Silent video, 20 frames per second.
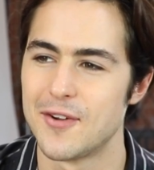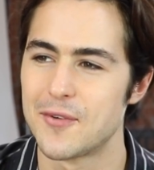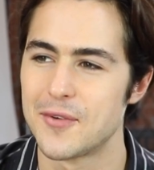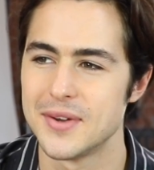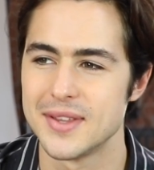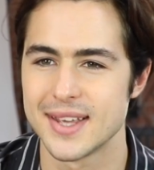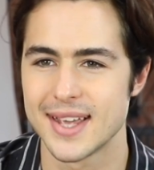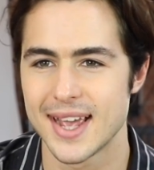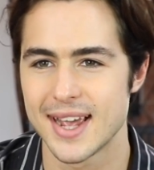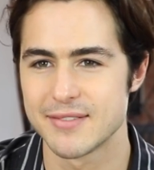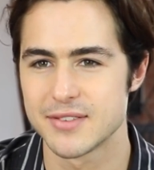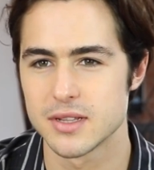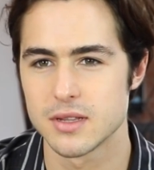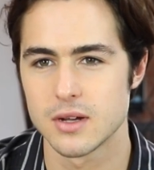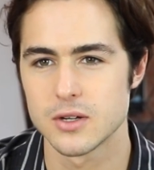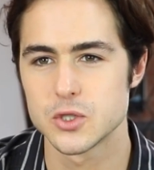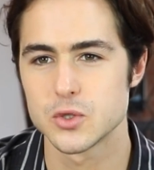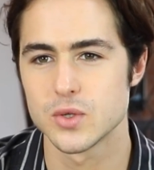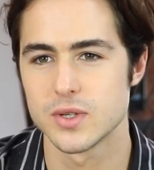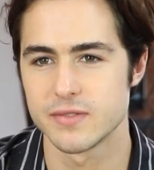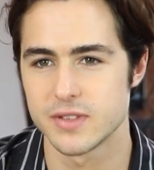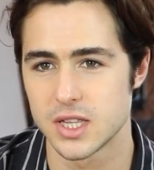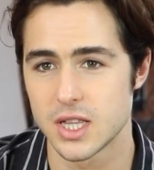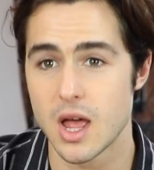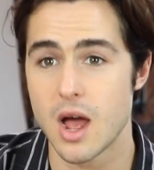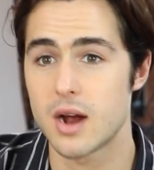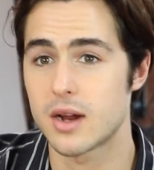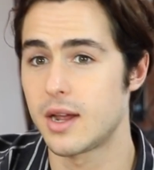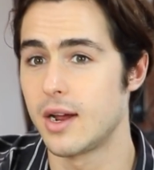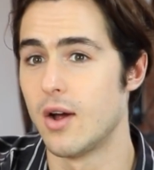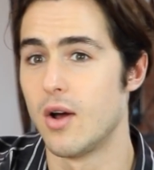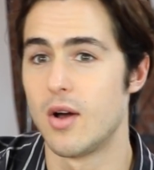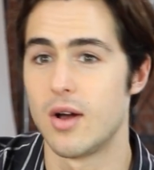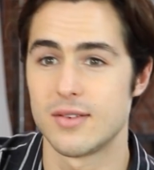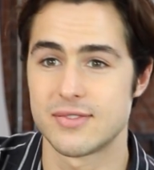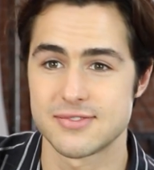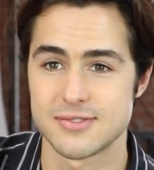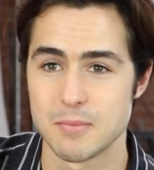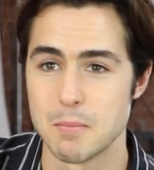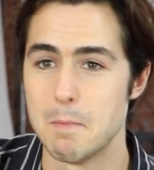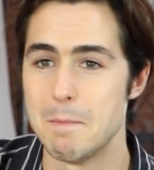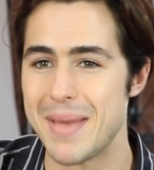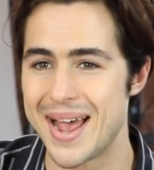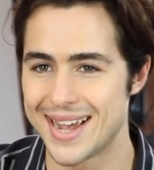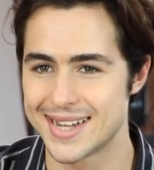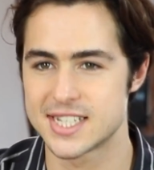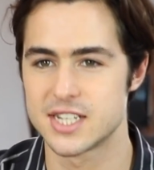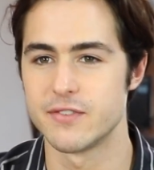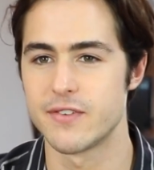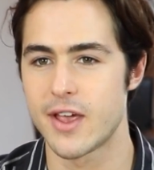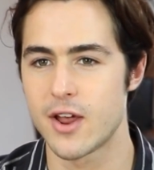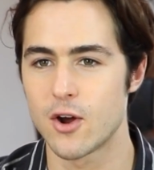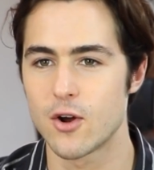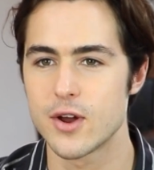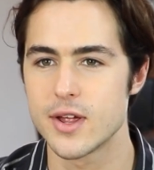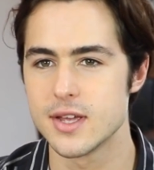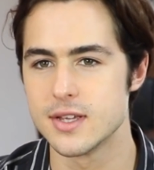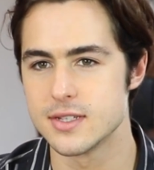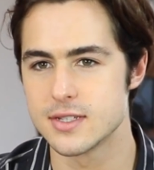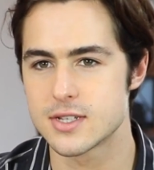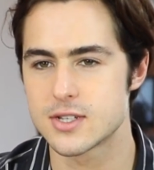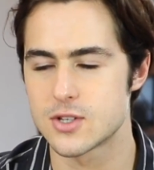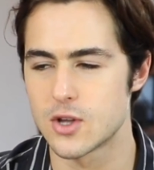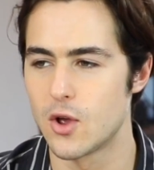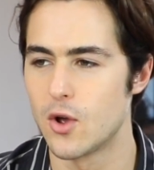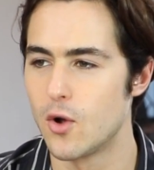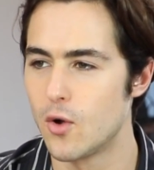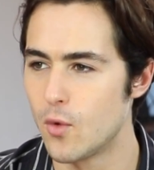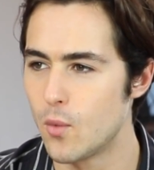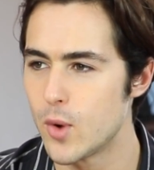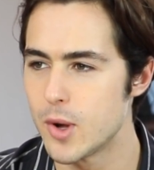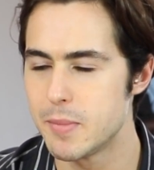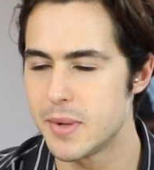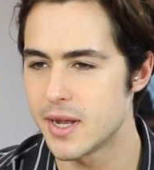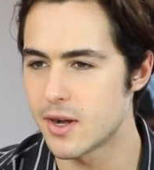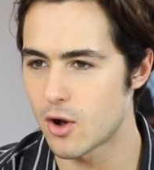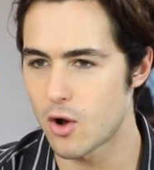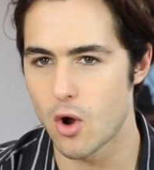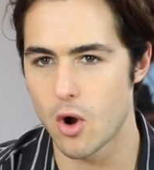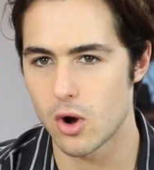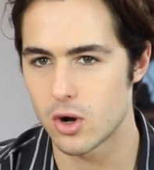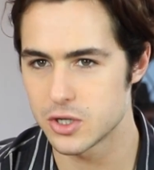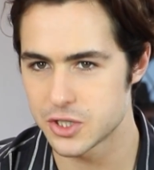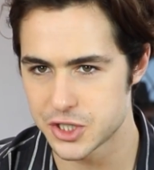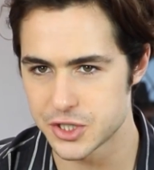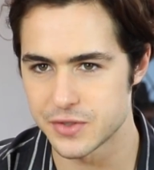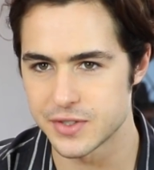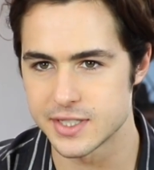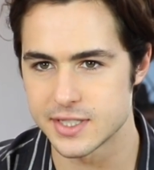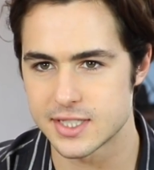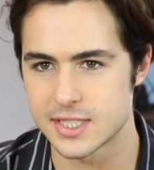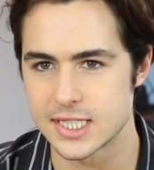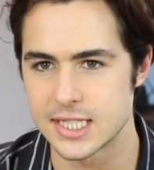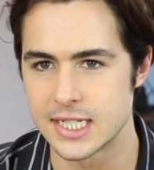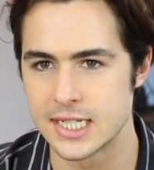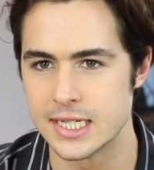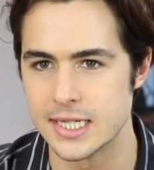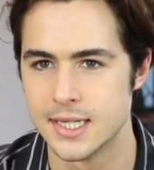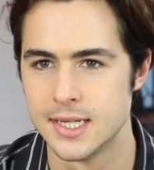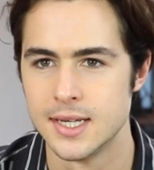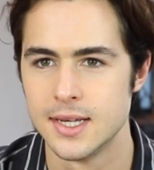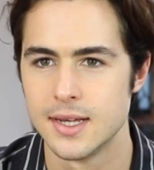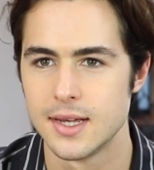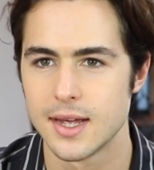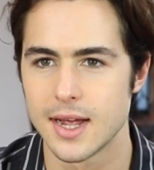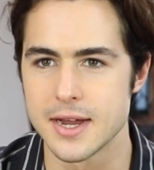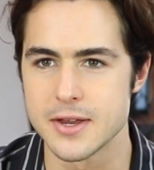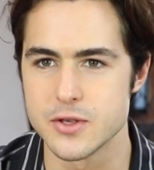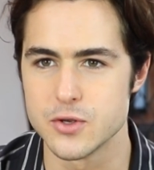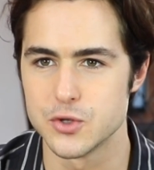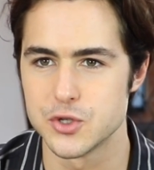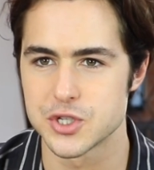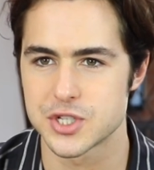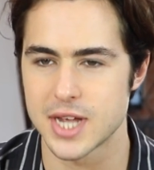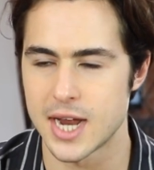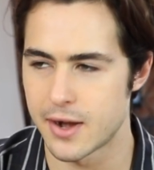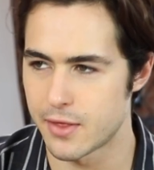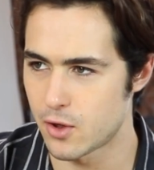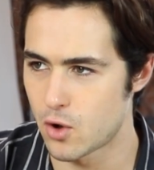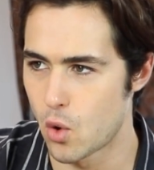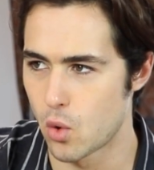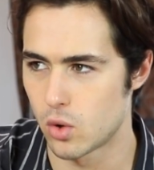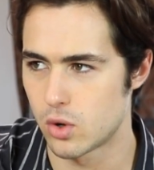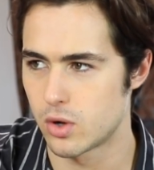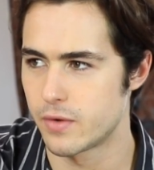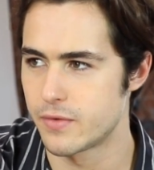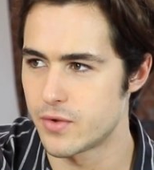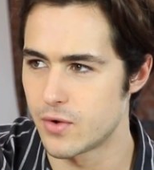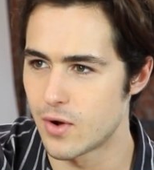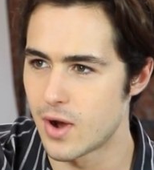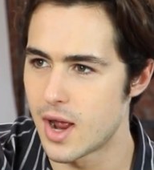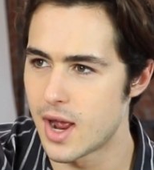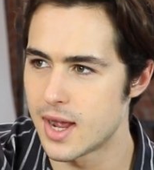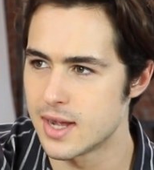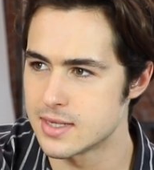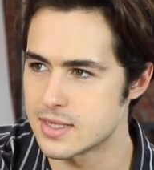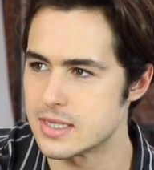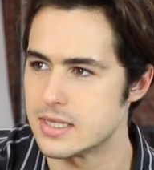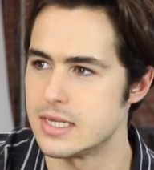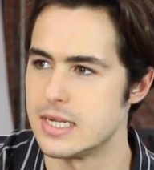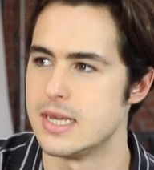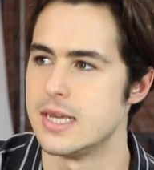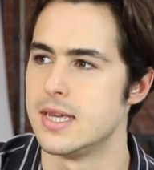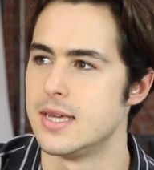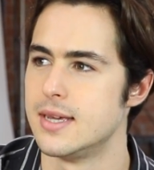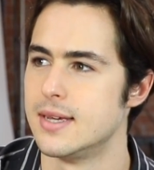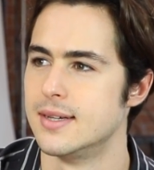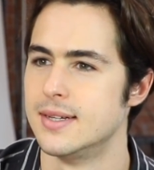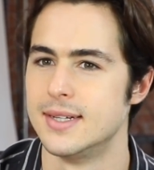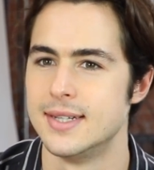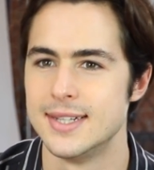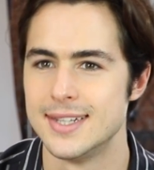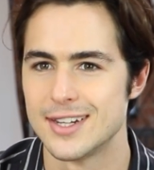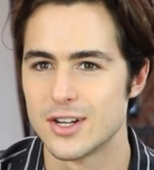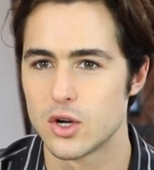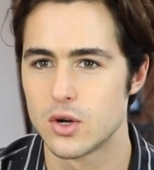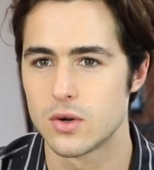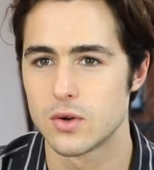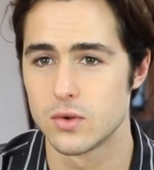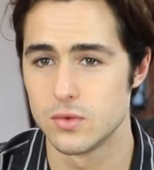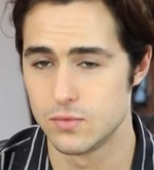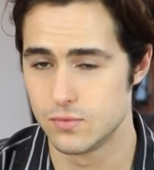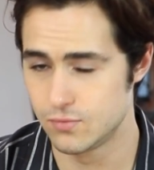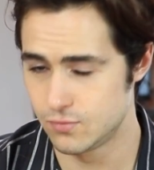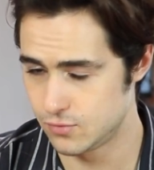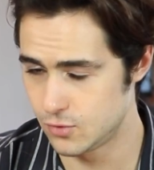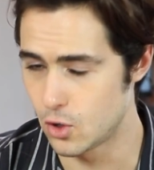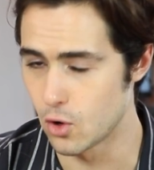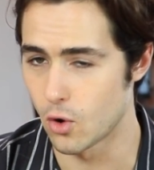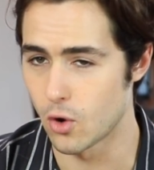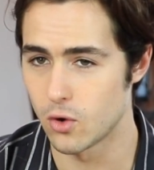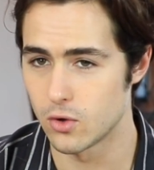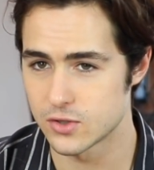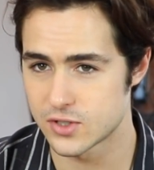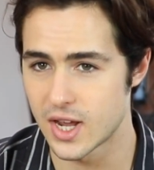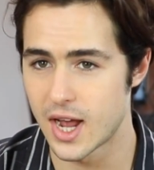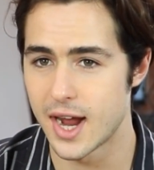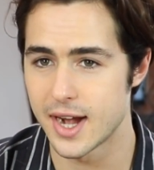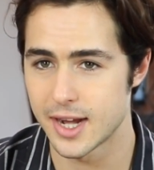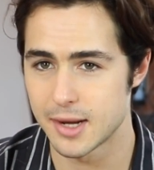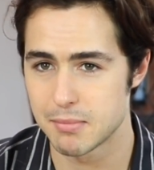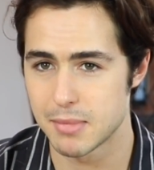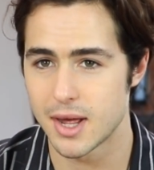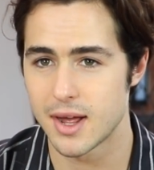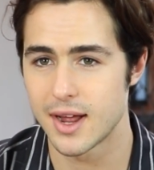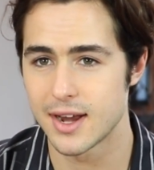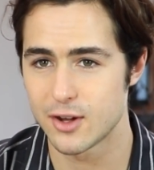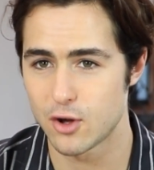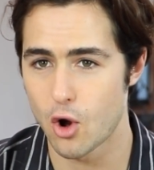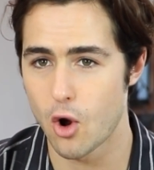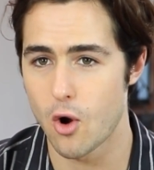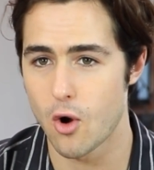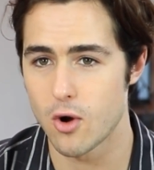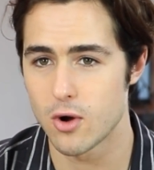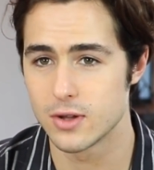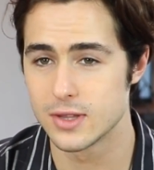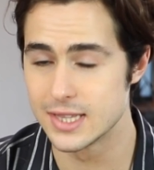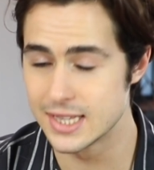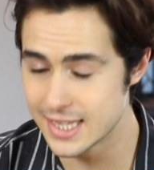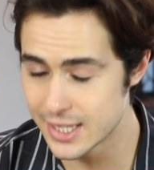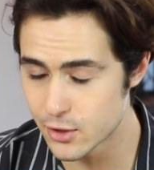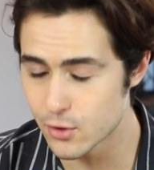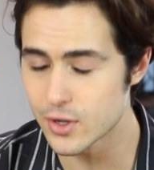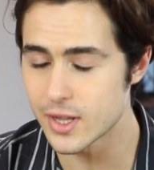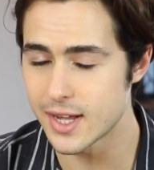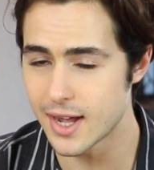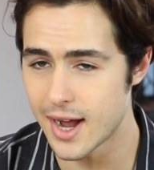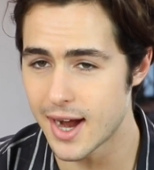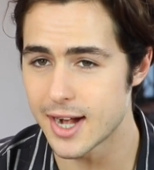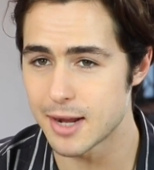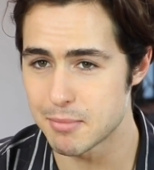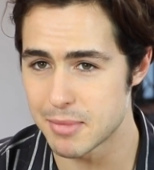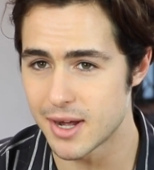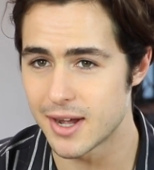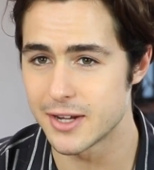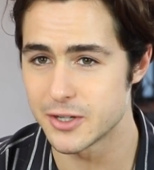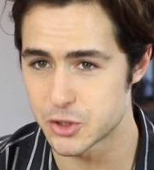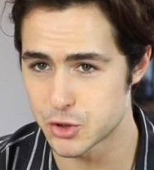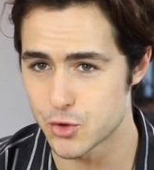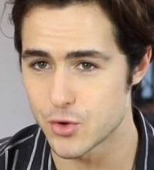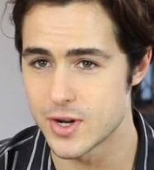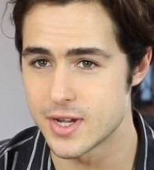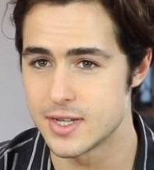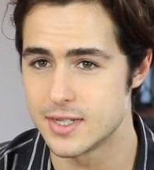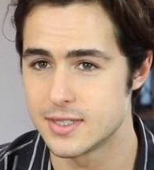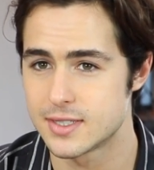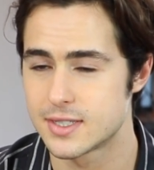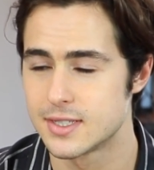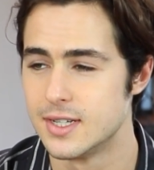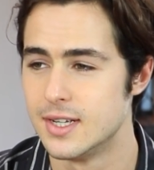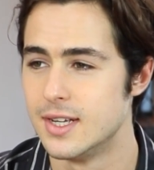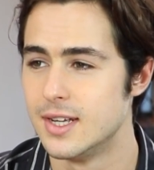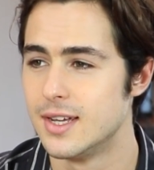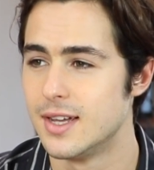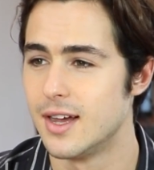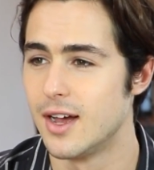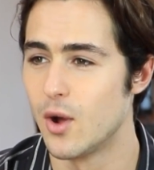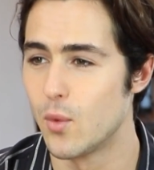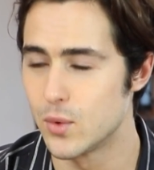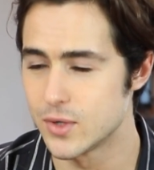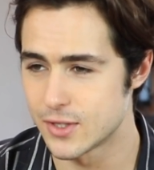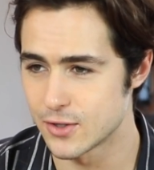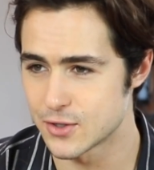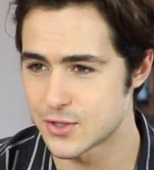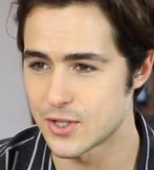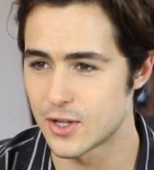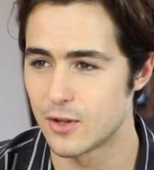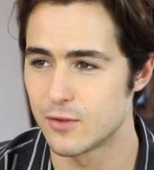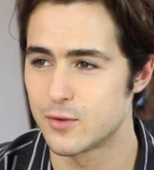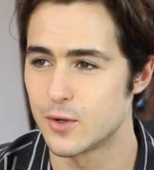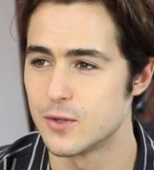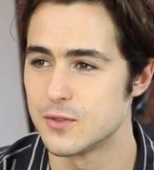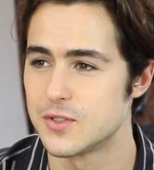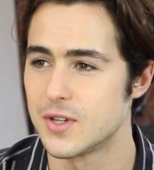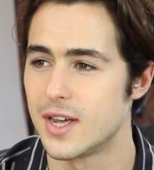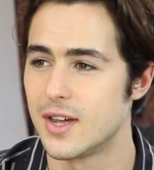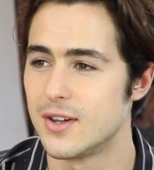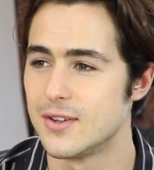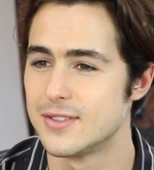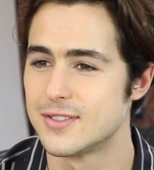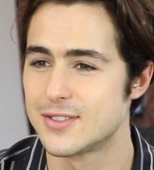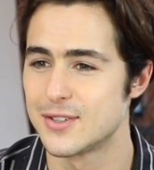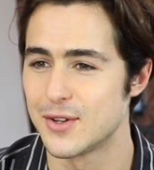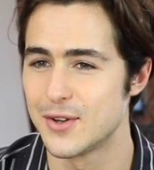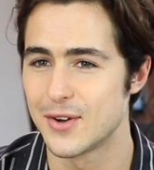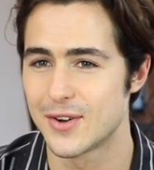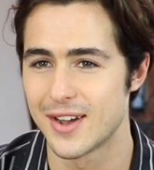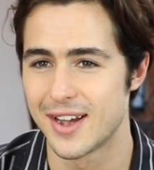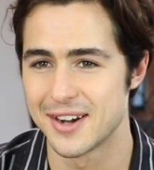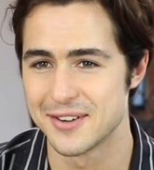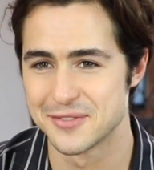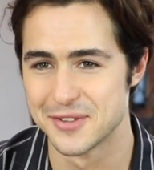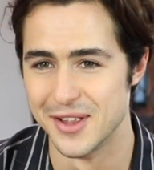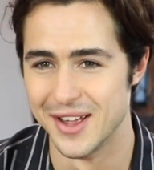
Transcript: don't really have the luxury of locking off massive areas. So we'd be in a car shooting a scene, and you just out of the corner of your eye see girls hiding behind car, literally hiding behind trees uh, with their cell phones out. So you're kind of